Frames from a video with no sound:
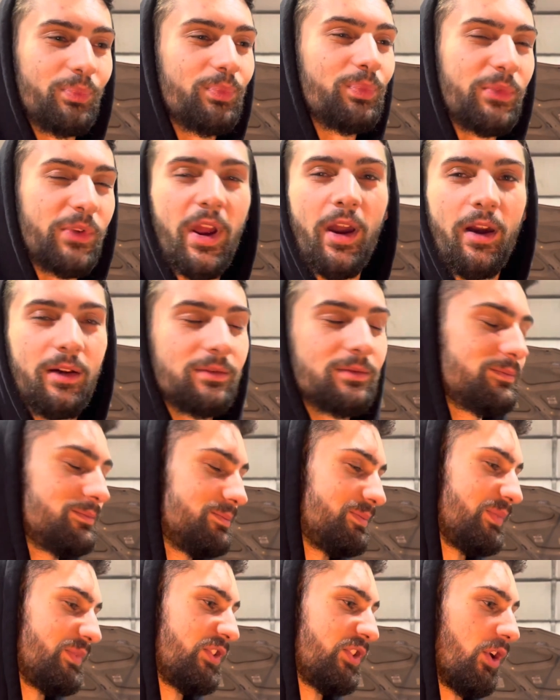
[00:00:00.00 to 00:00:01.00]
Yeah.
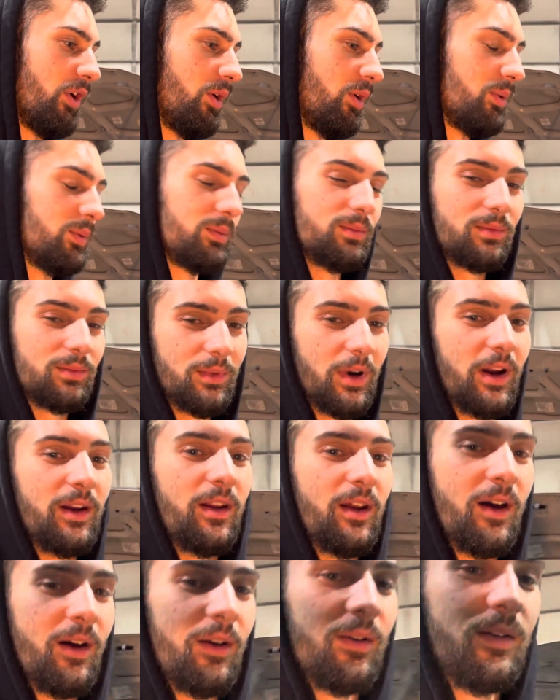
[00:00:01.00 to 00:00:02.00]
So right
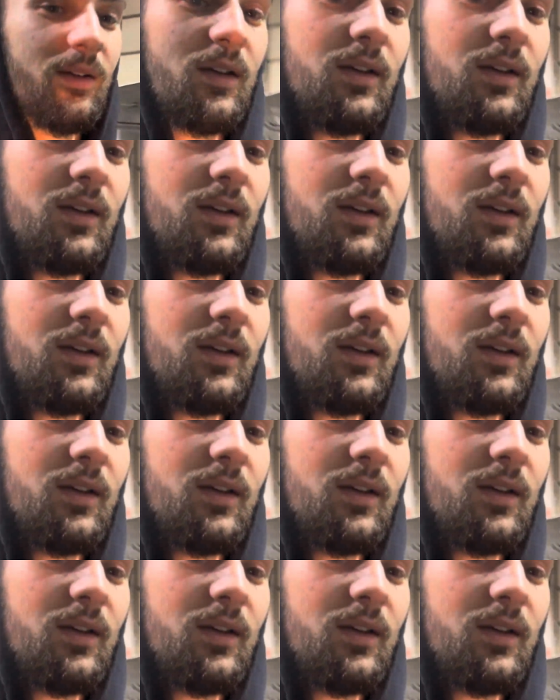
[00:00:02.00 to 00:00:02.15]
now,